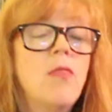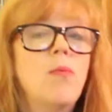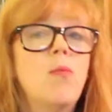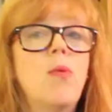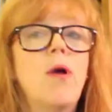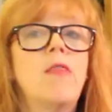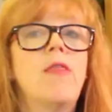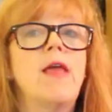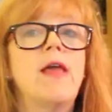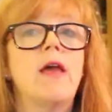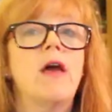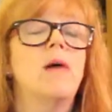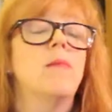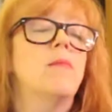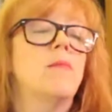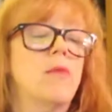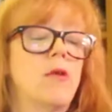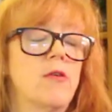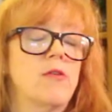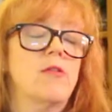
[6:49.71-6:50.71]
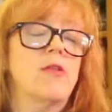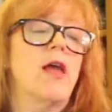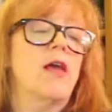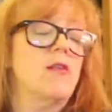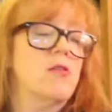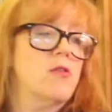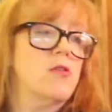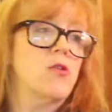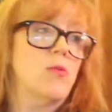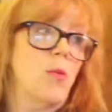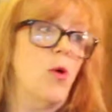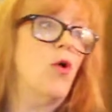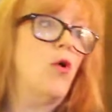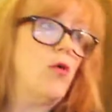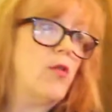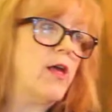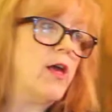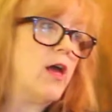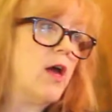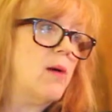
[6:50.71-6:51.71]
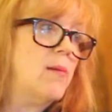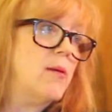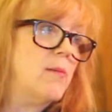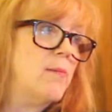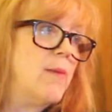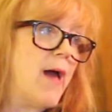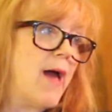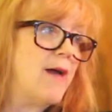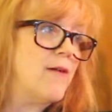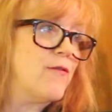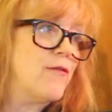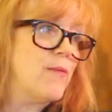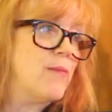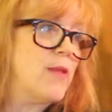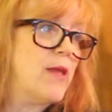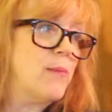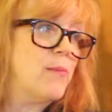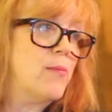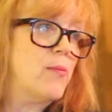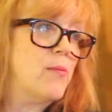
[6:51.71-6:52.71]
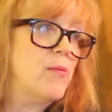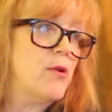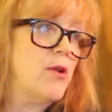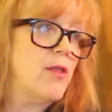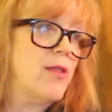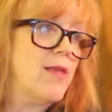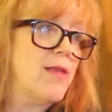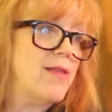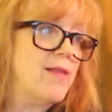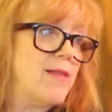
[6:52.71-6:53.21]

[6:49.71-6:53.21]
When they come, because tomorrow they're coming back from their, you know,